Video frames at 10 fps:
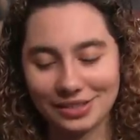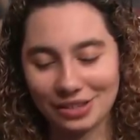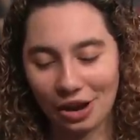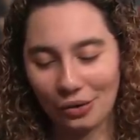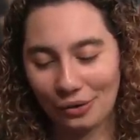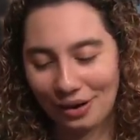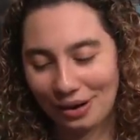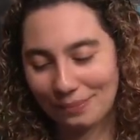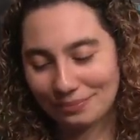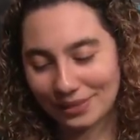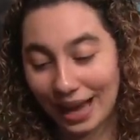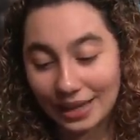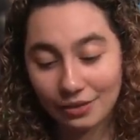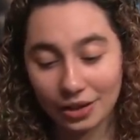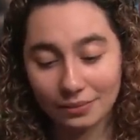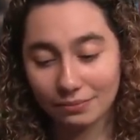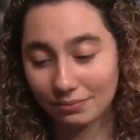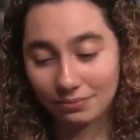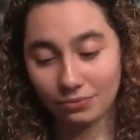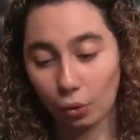So, I give it
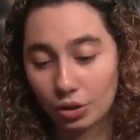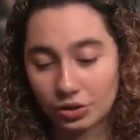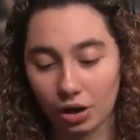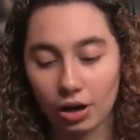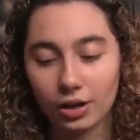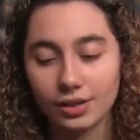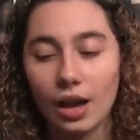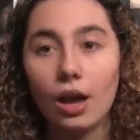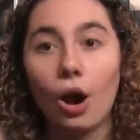4 stars.